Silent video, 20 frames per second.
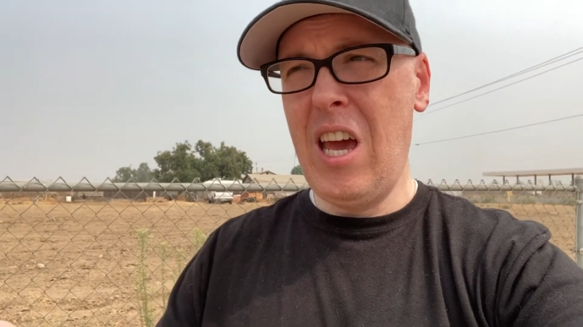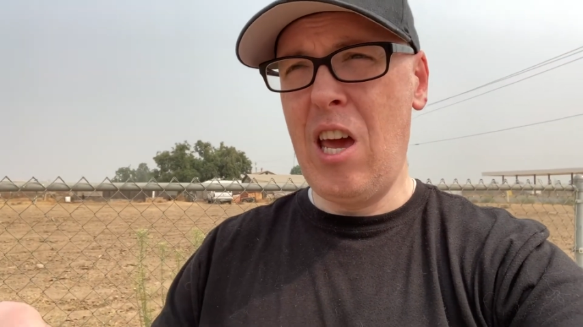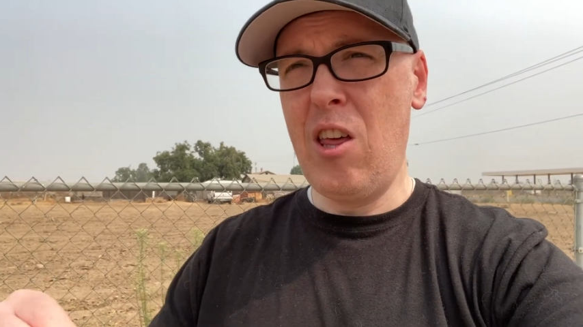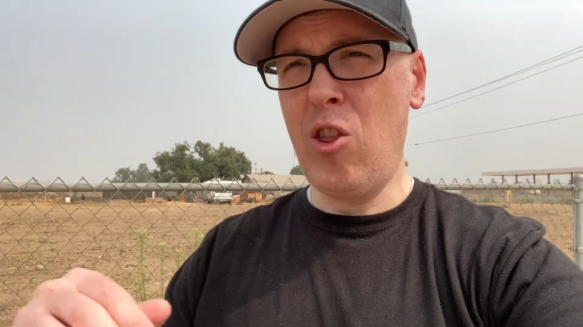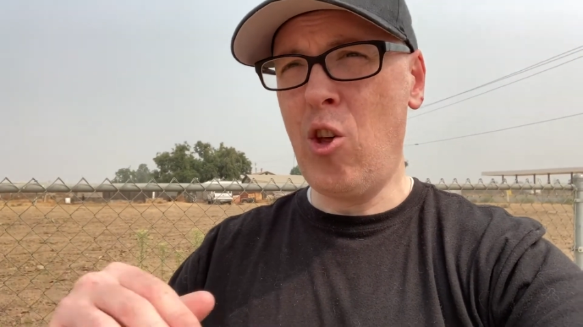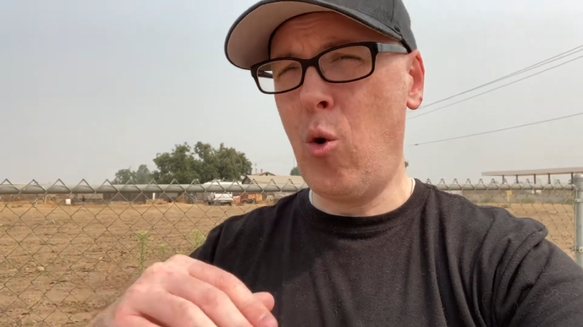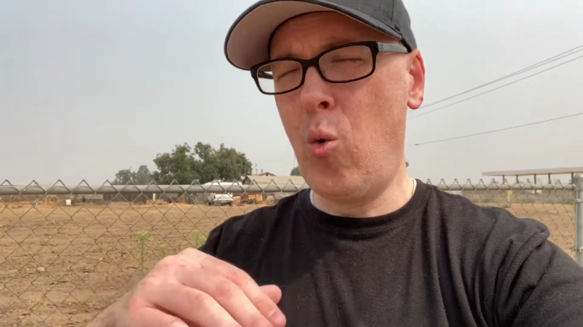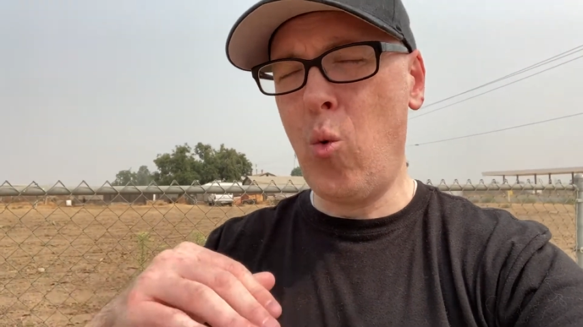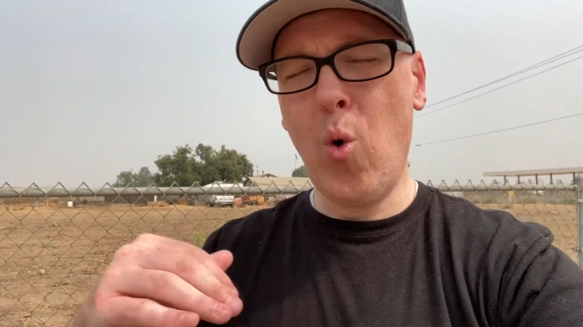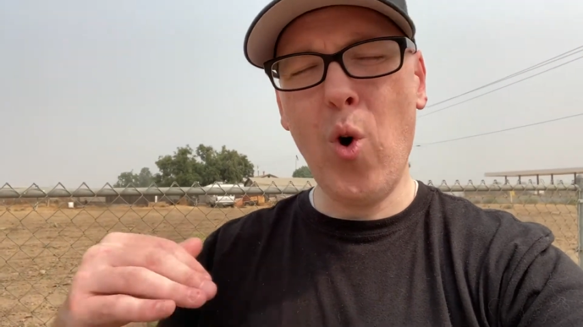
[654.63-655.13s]

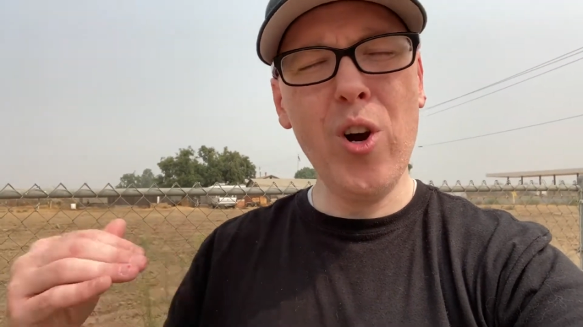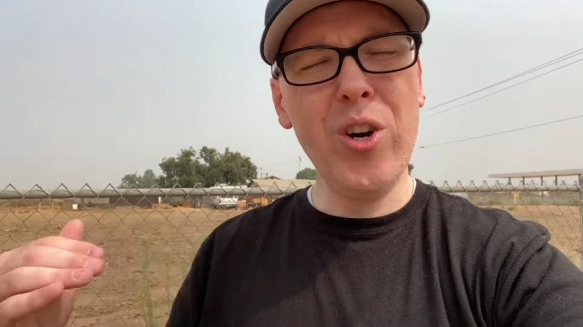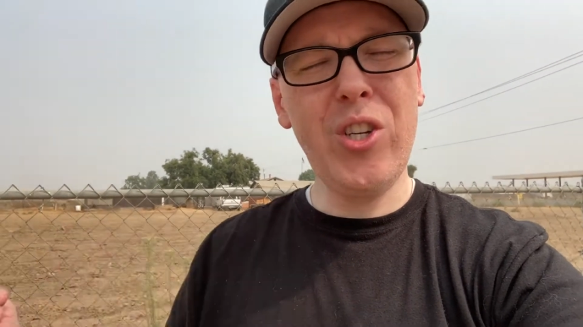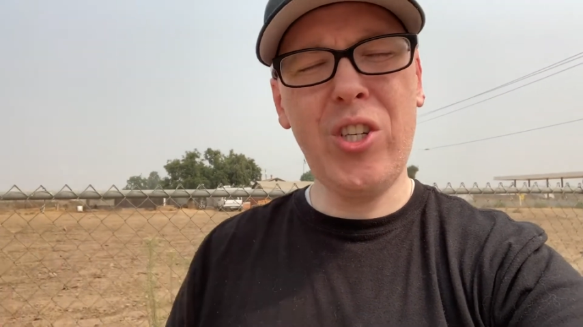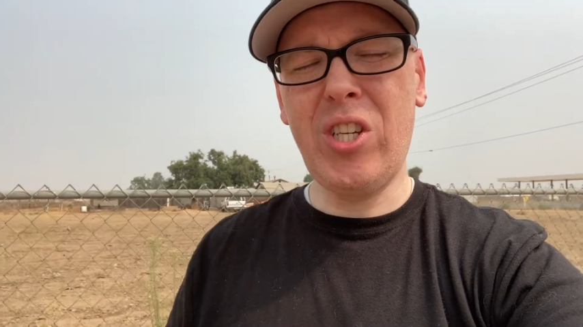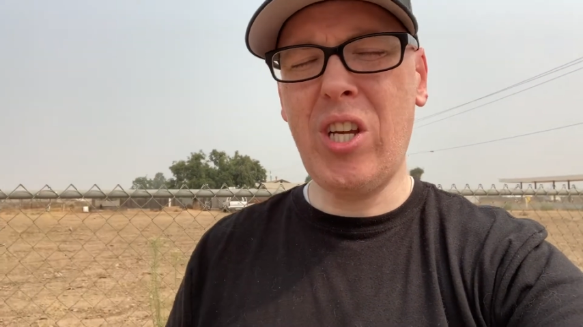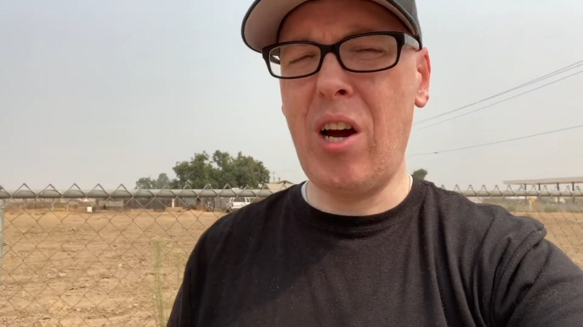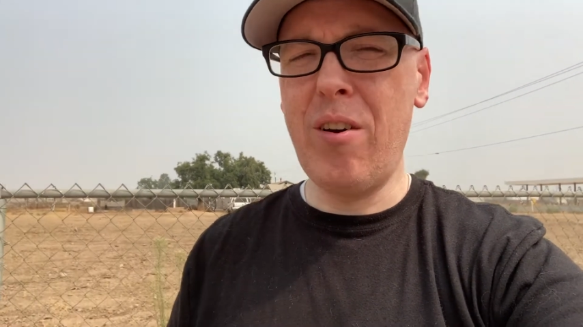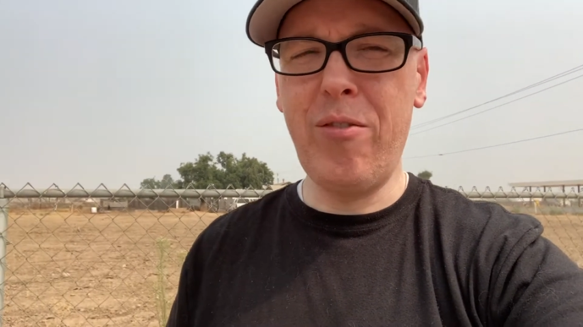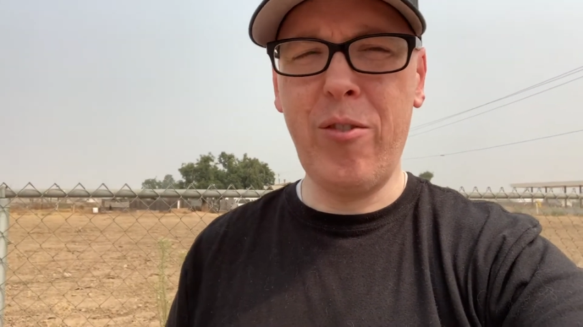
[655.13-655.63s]
in the
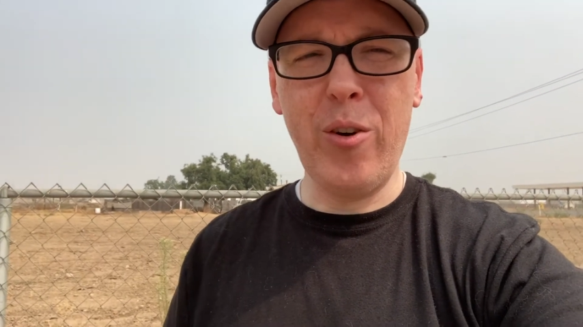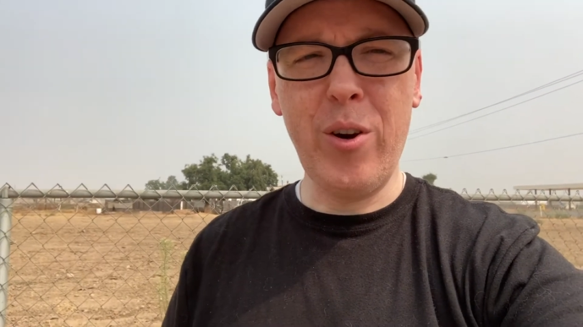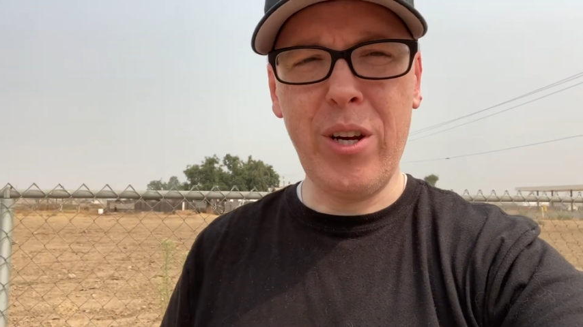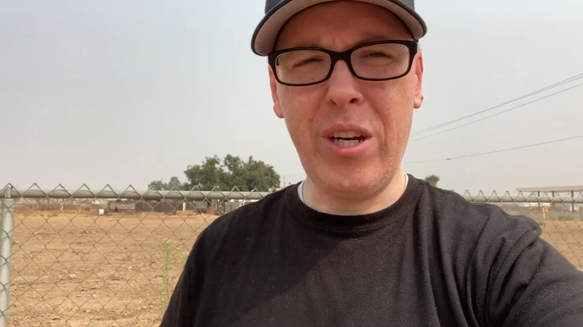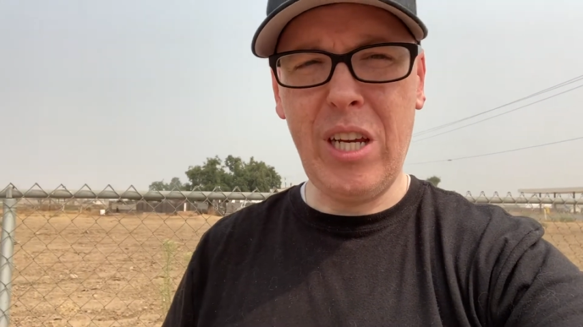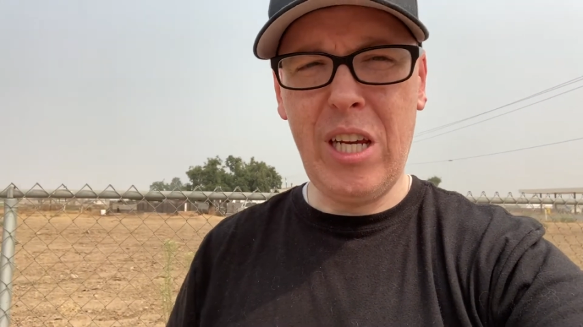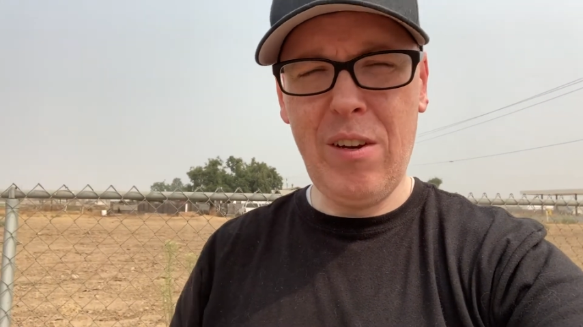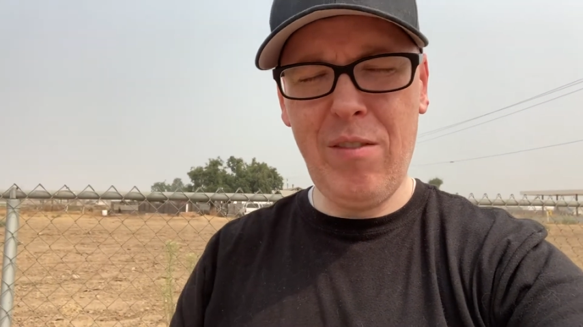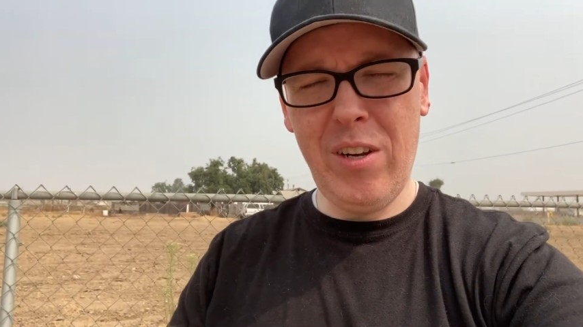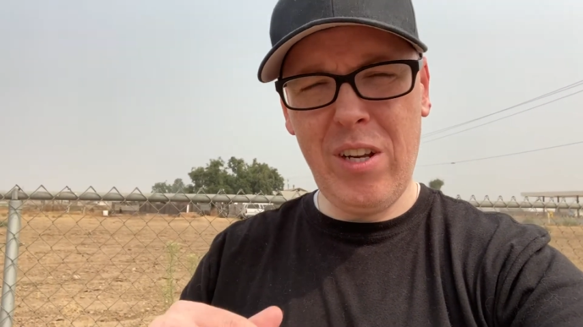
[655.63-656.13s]
worst
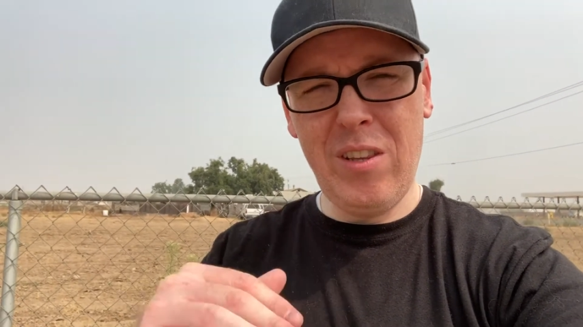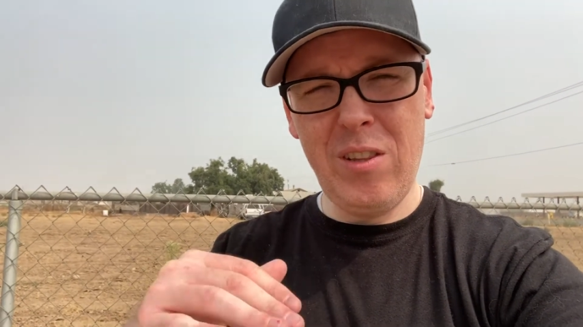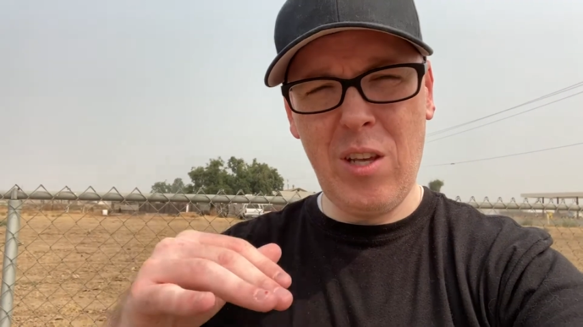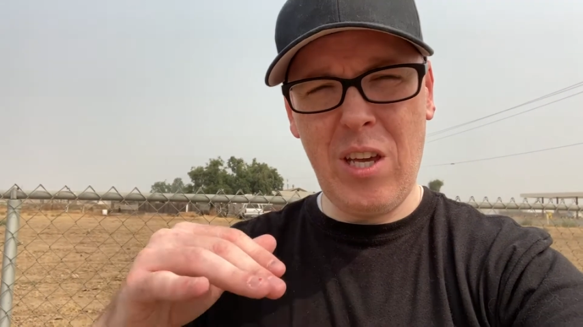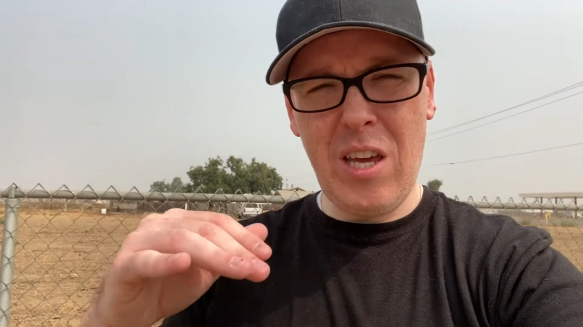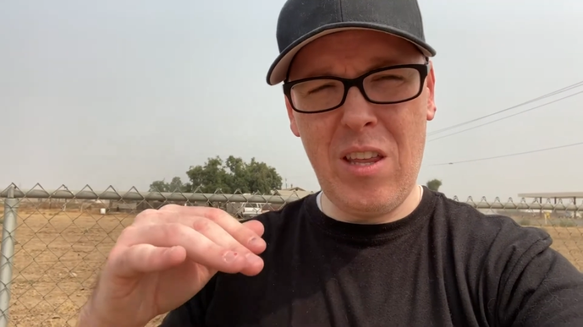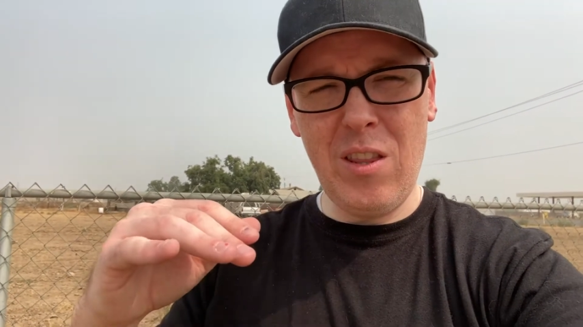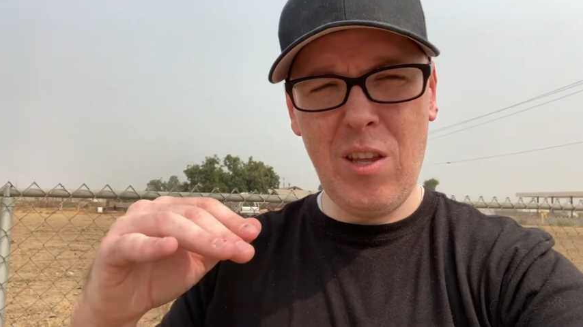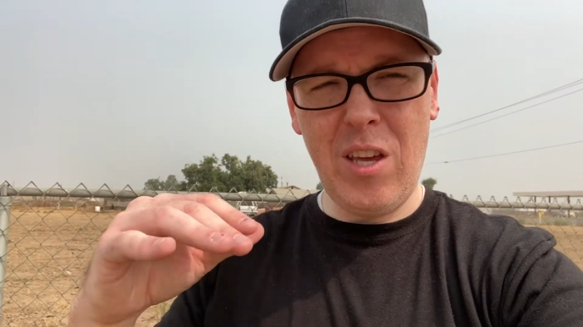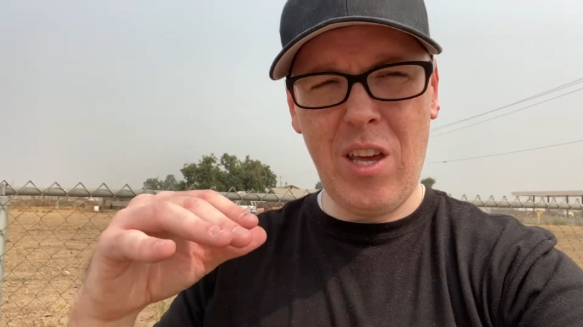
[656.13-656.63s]
suffering, even
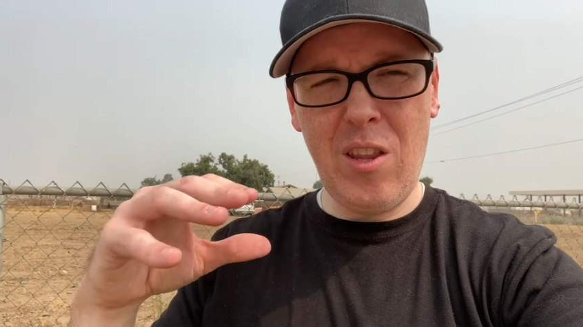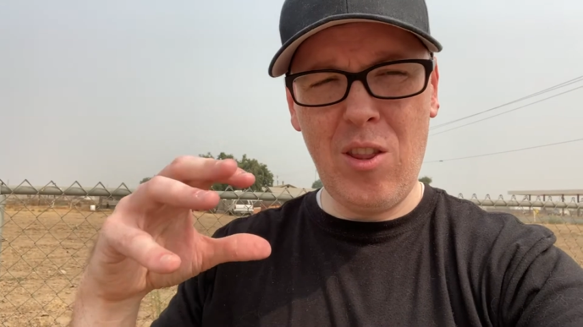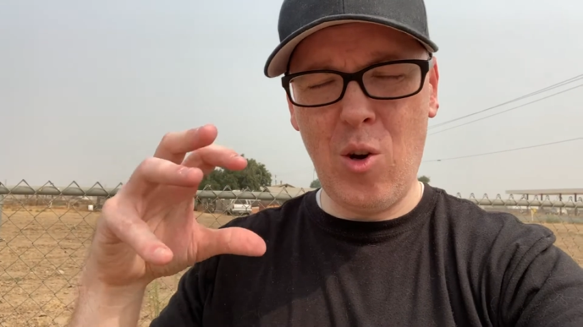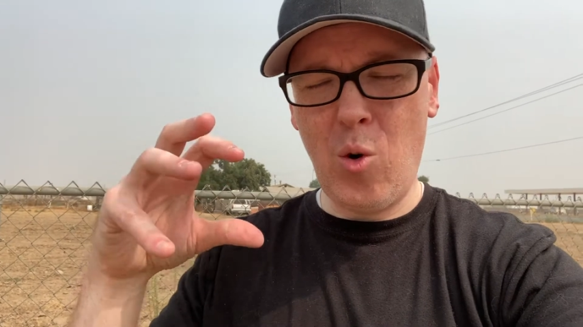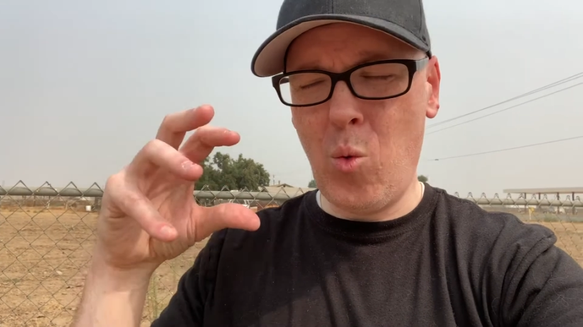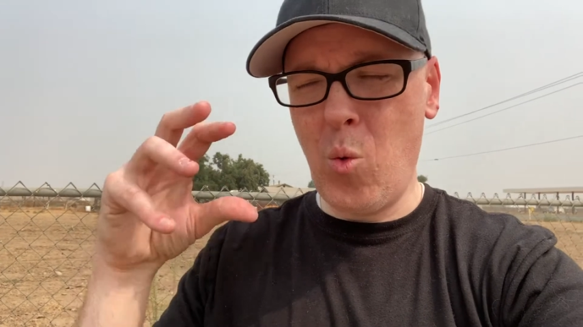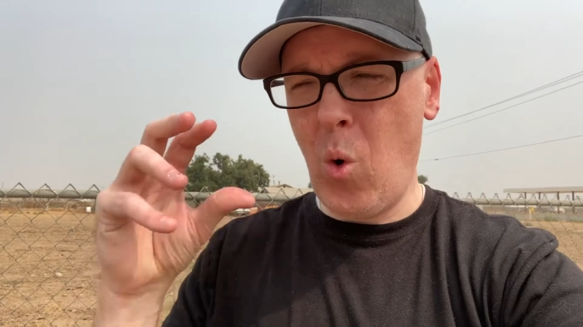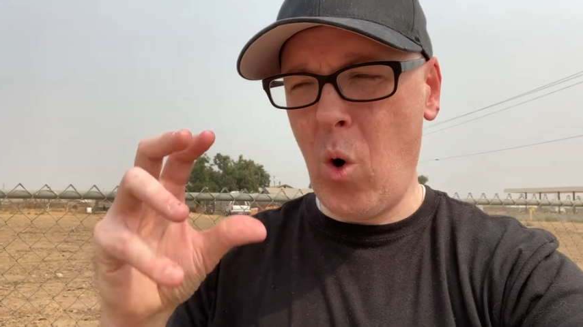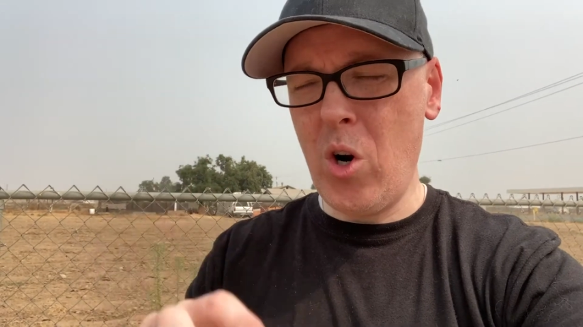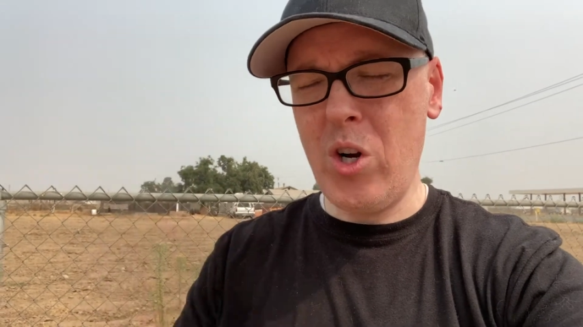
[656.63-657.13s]
in
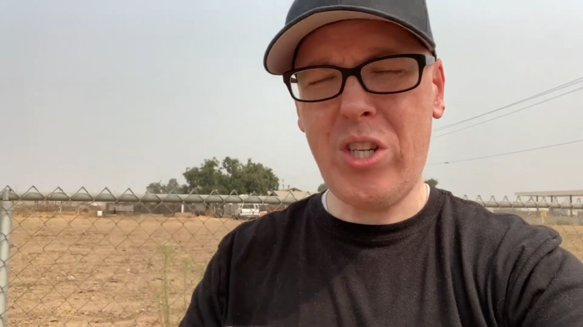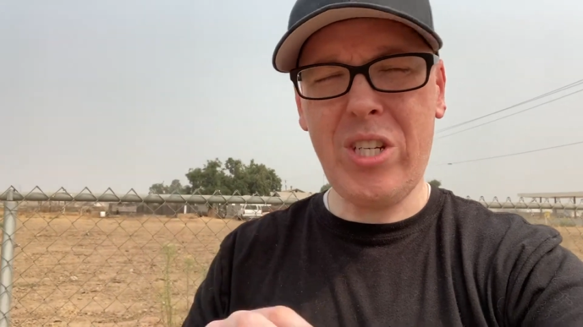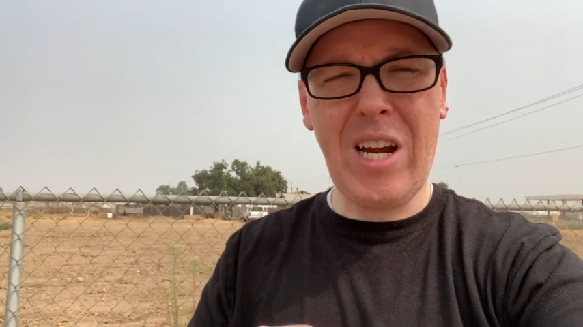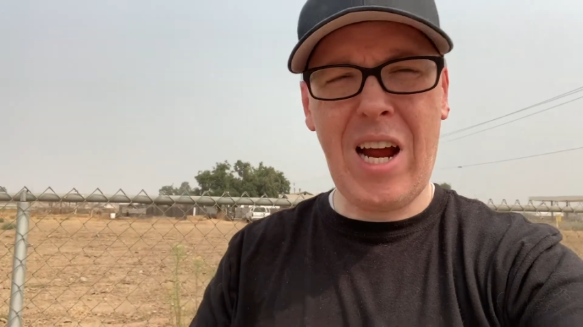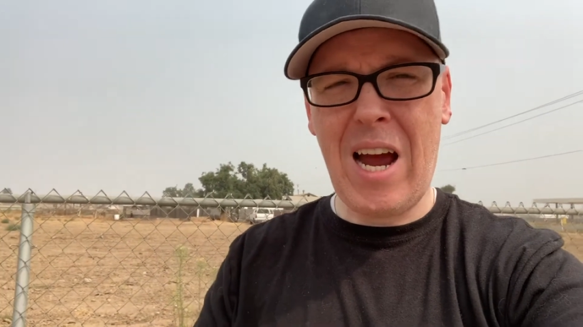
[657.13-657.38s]
the worst